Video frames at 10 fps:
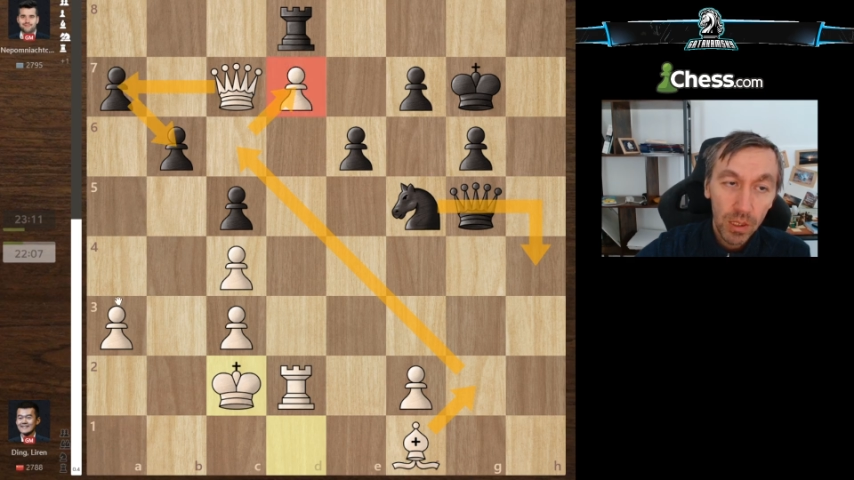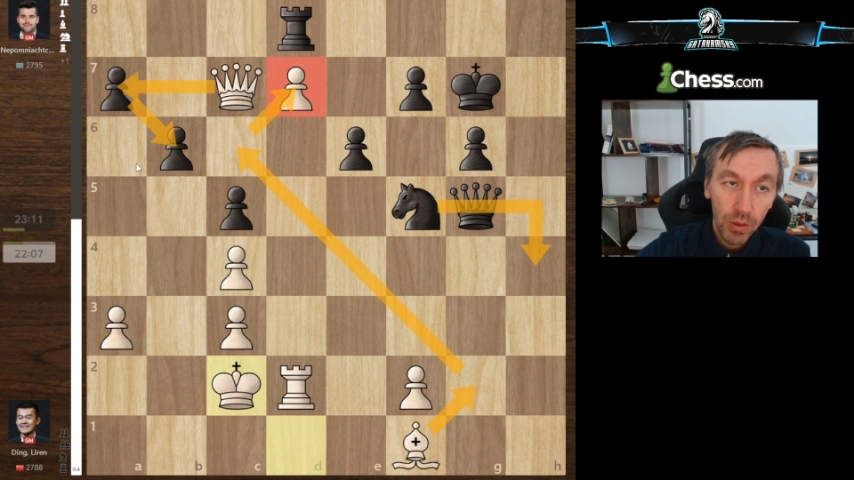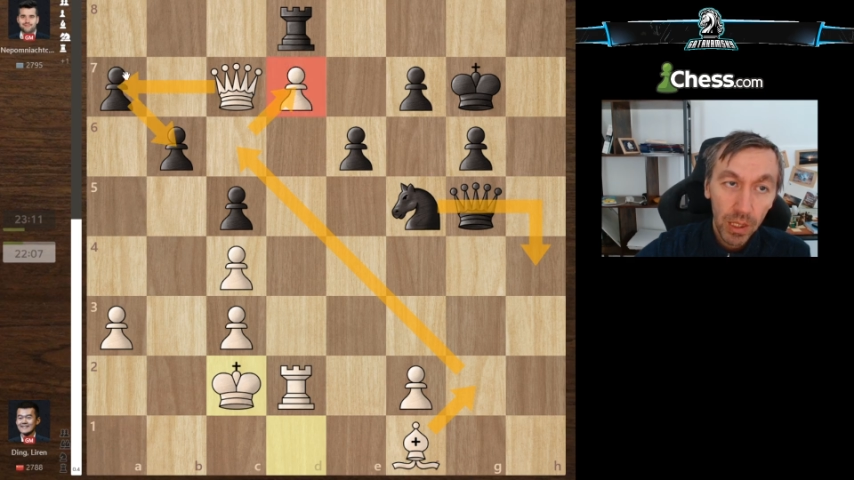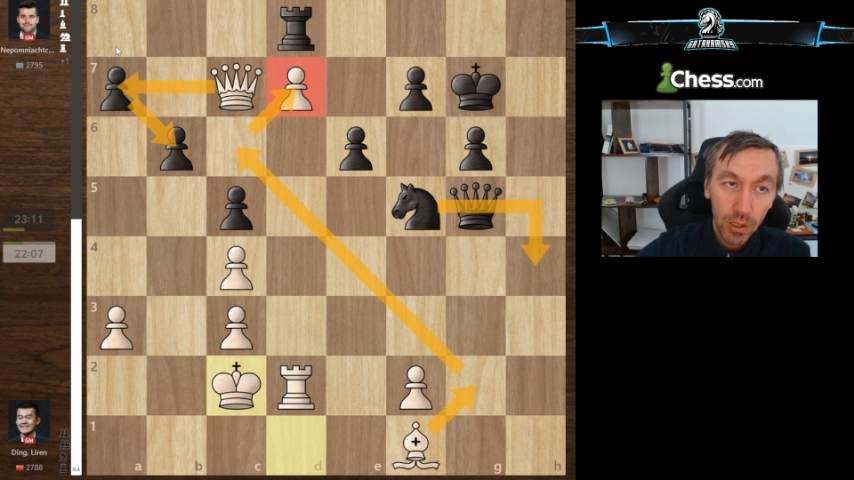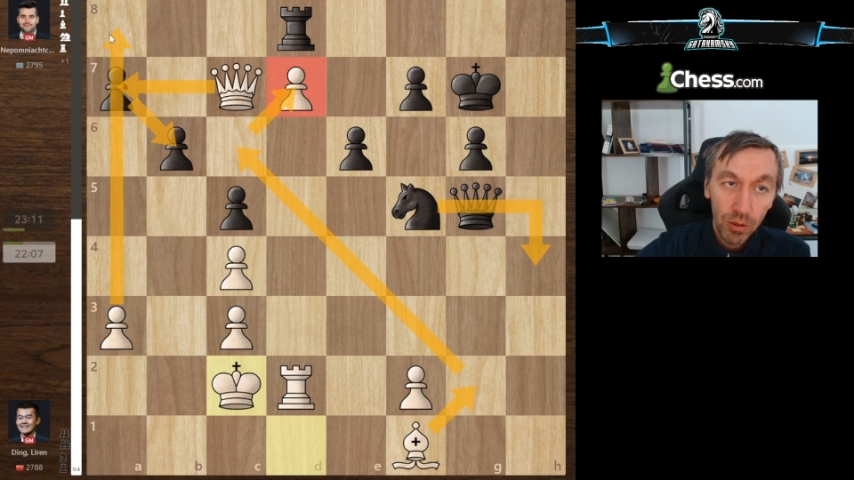to
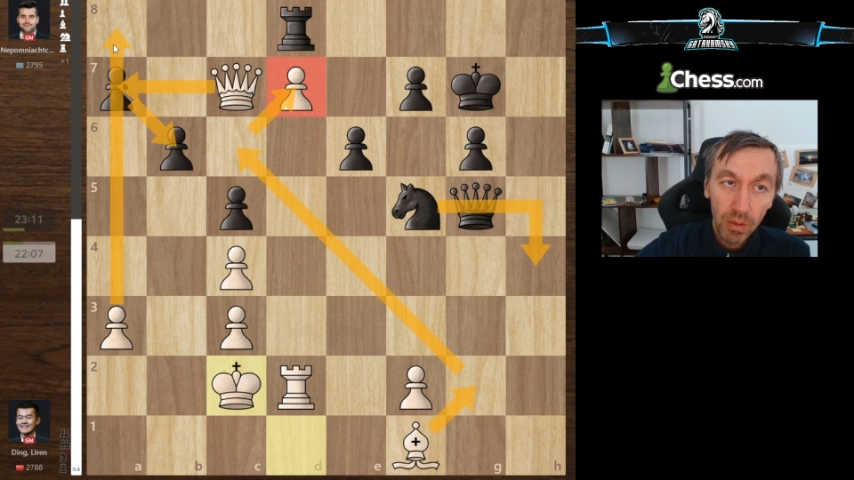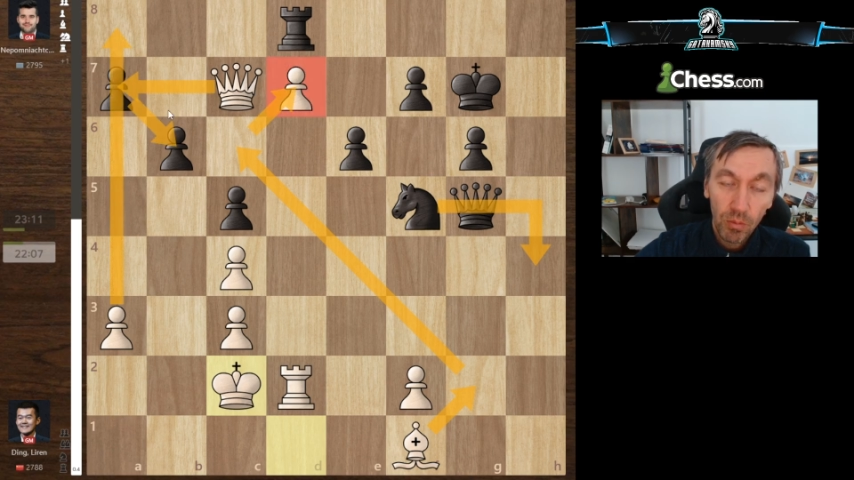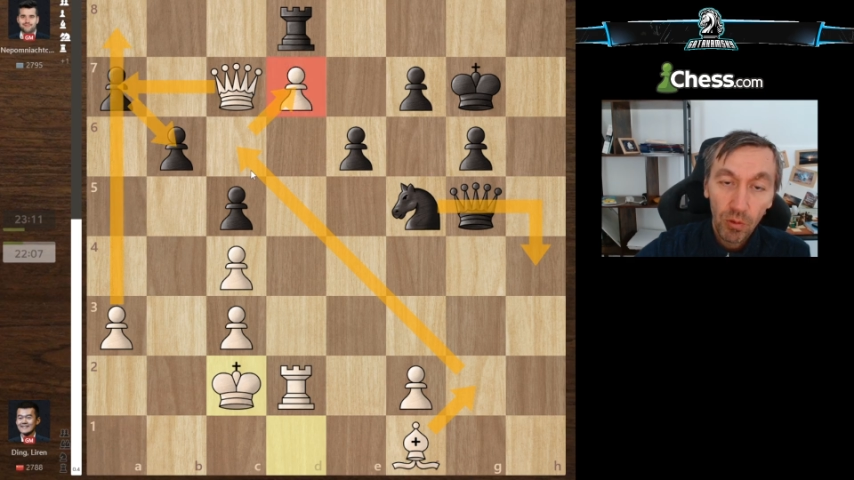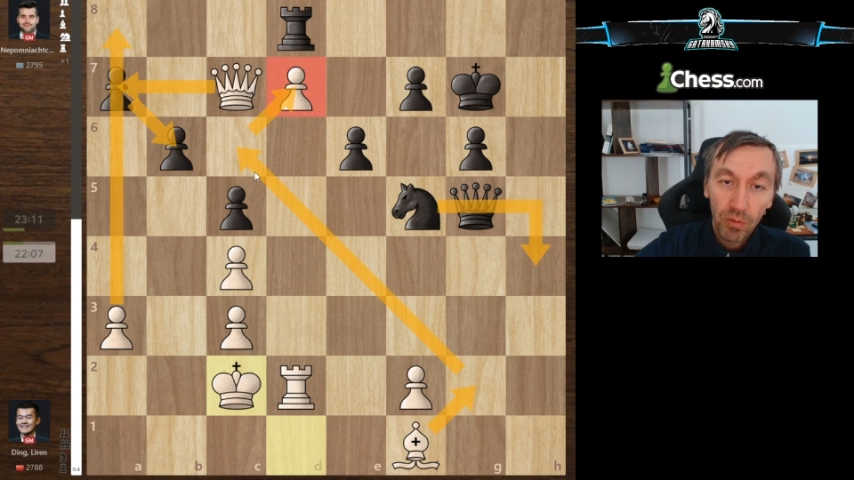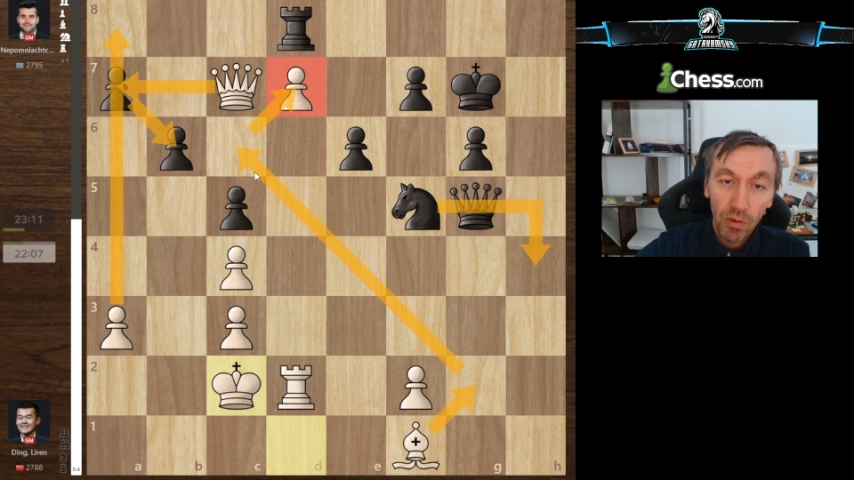actually
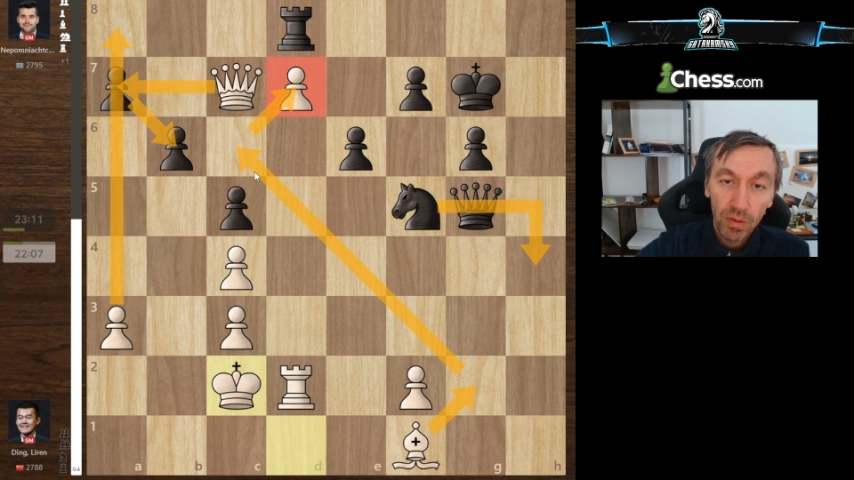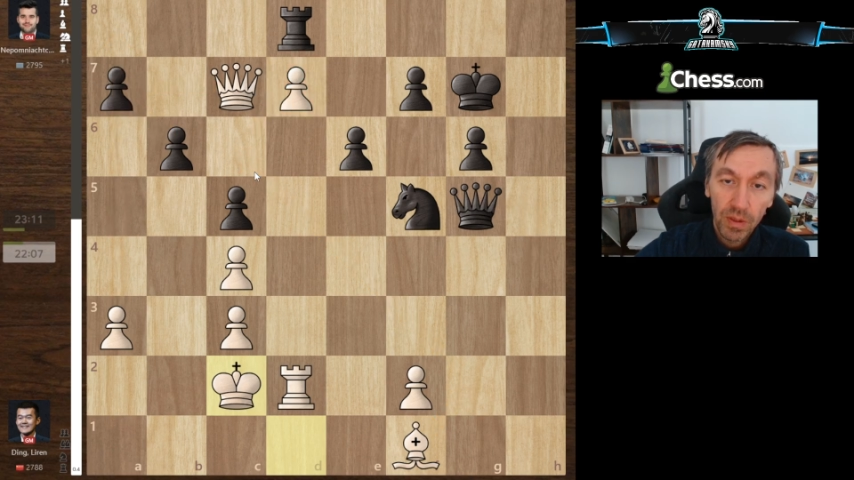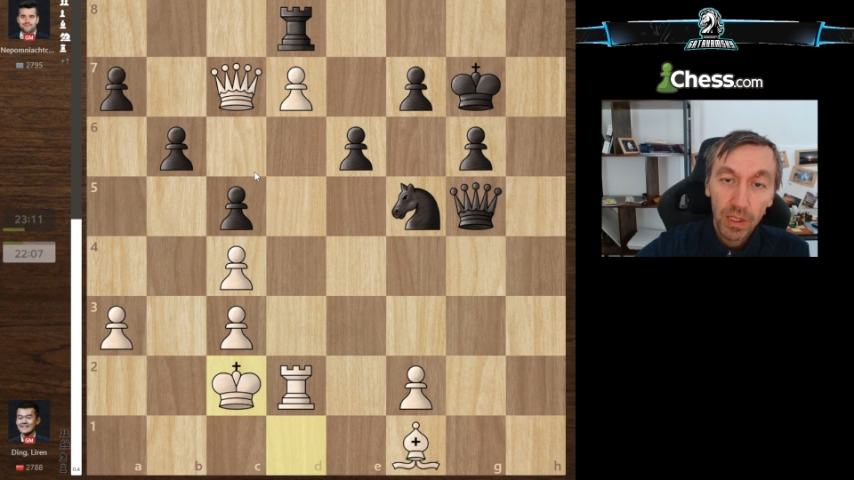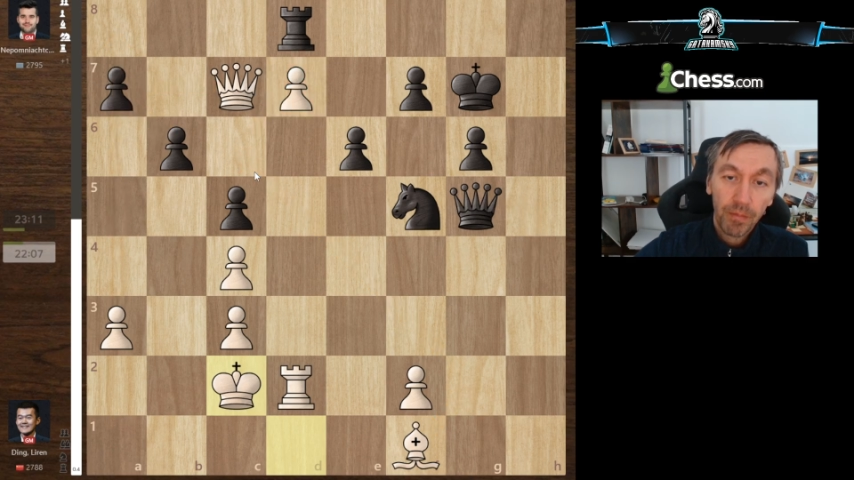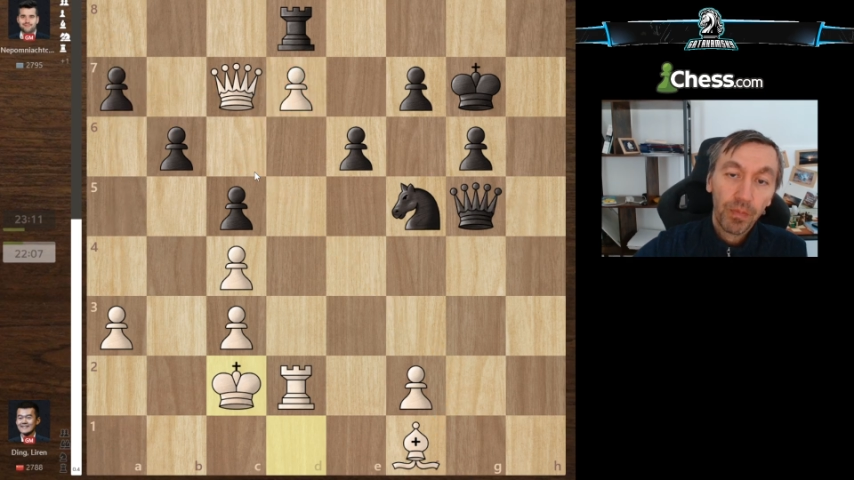move forward.